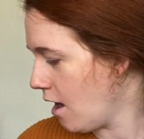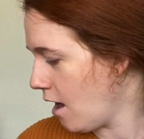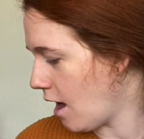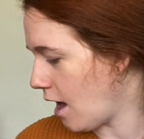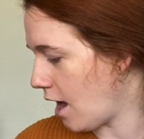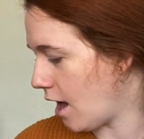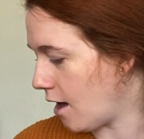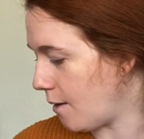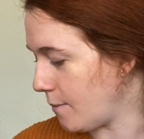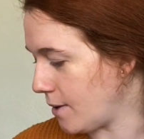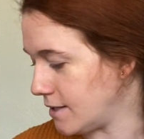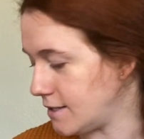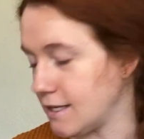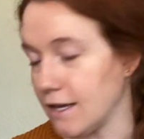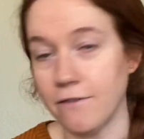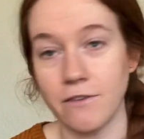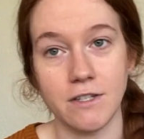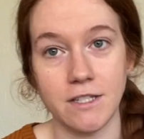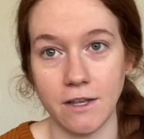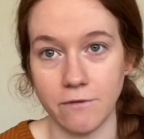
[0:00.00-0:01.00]
And save
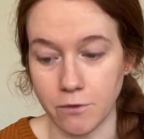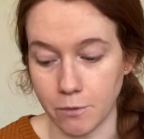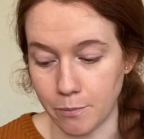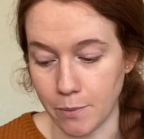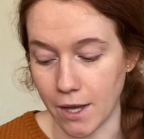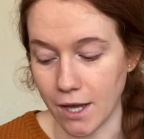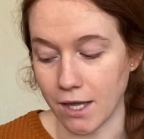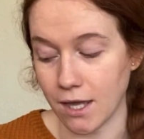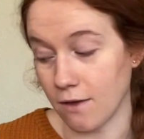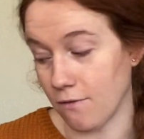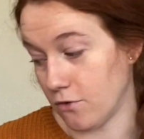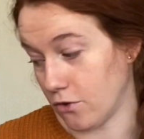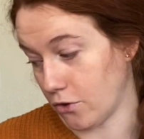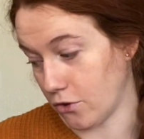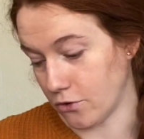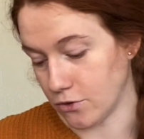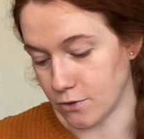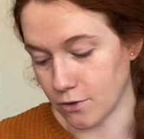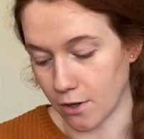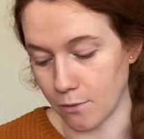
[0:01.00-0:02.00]
yourself $1, even though
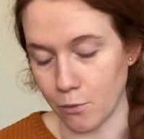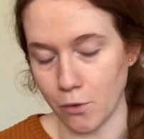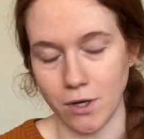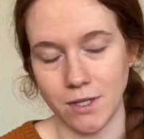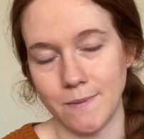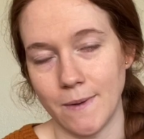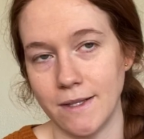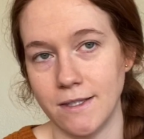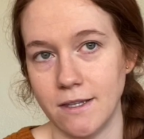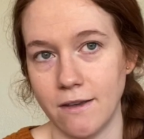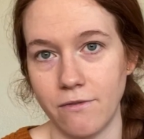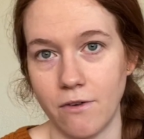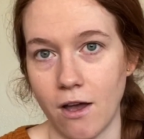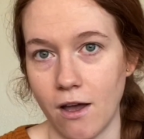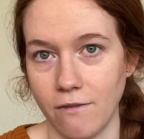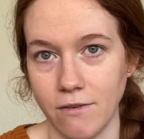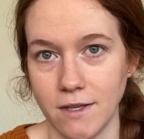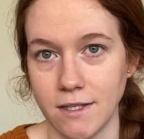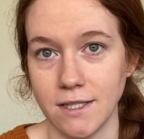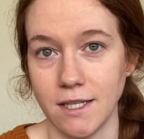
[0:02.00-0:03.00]
those are more expensive,
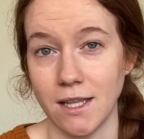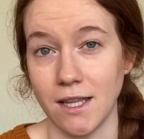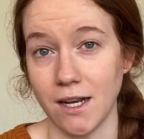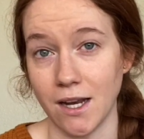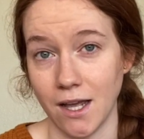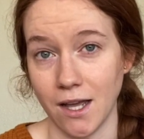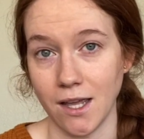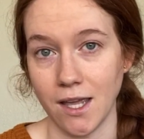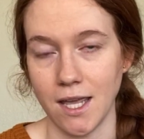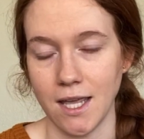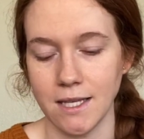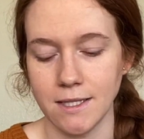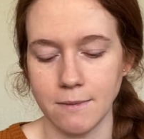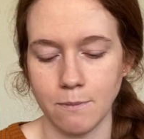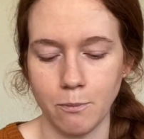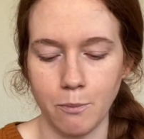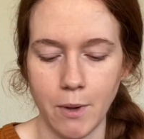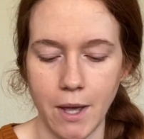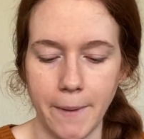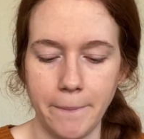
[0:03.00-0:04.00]
obviously, than Huggies.
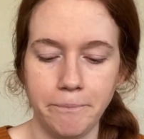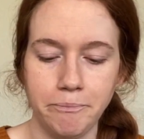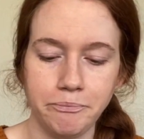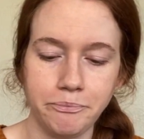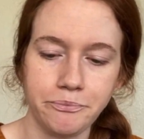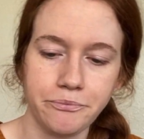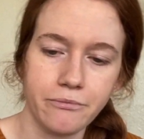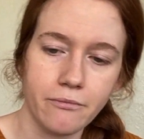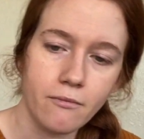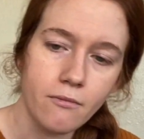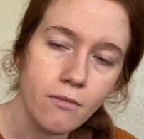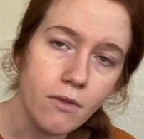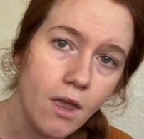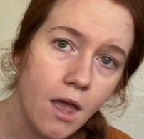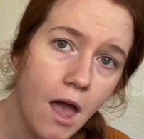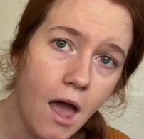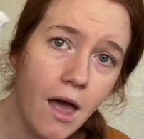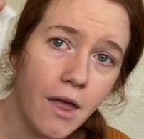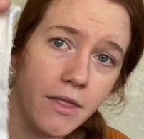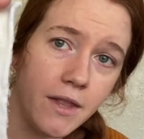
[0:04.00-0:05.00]
But
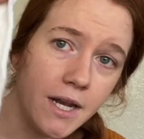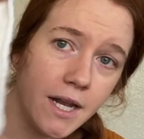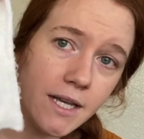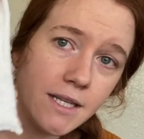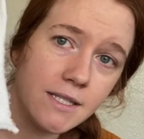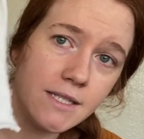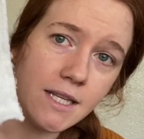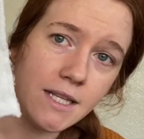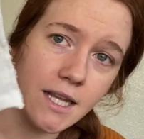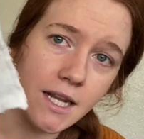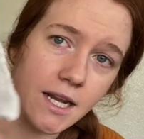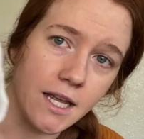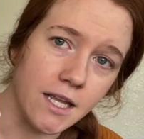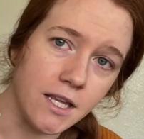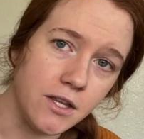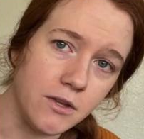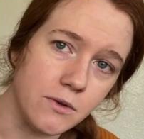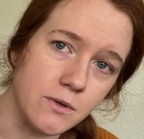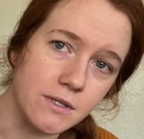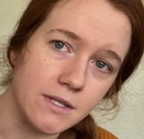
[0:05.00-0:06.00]
the next thing that I
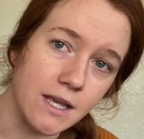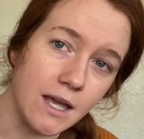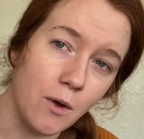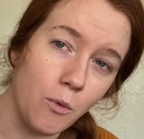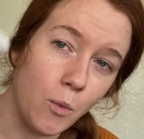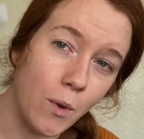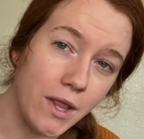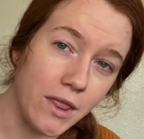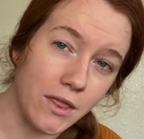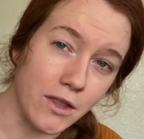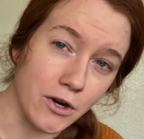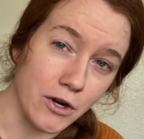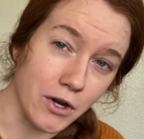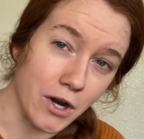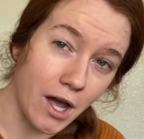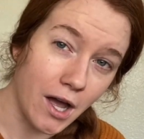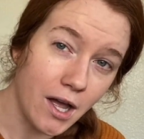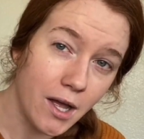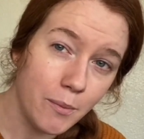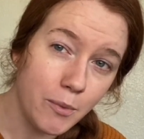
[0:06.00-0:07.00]
use when they're
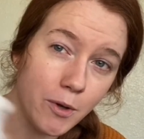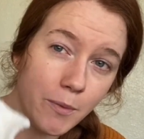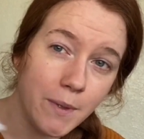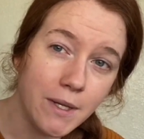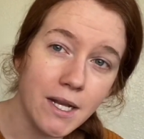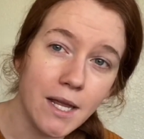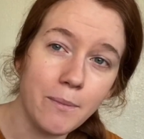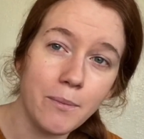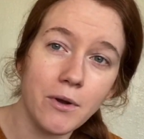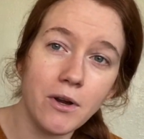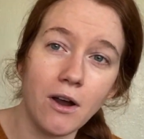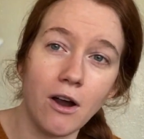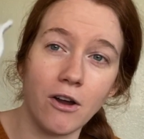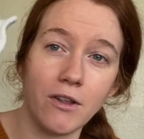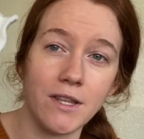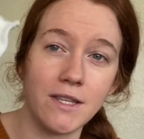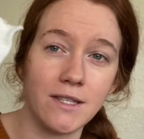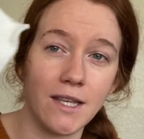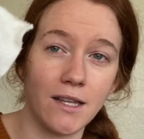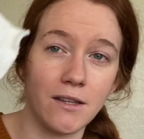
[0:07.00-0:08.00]
not a poopy diaper are
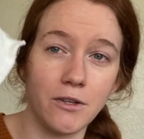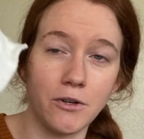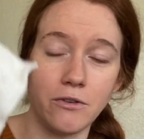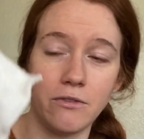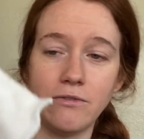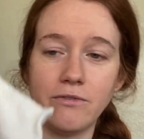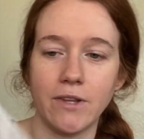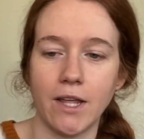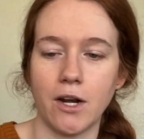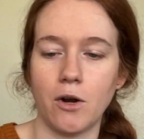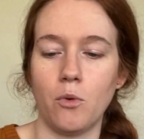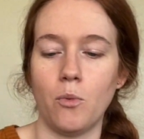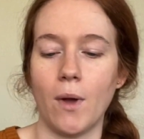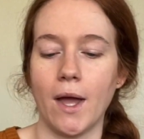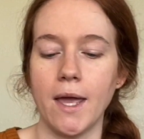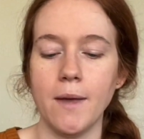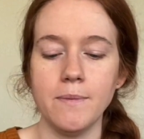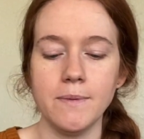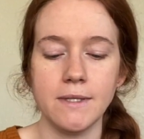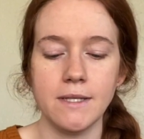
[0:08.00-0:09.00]
these like little flannel
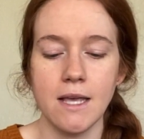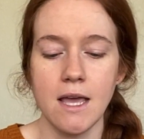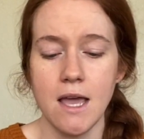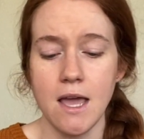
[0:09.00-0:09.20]
wipes.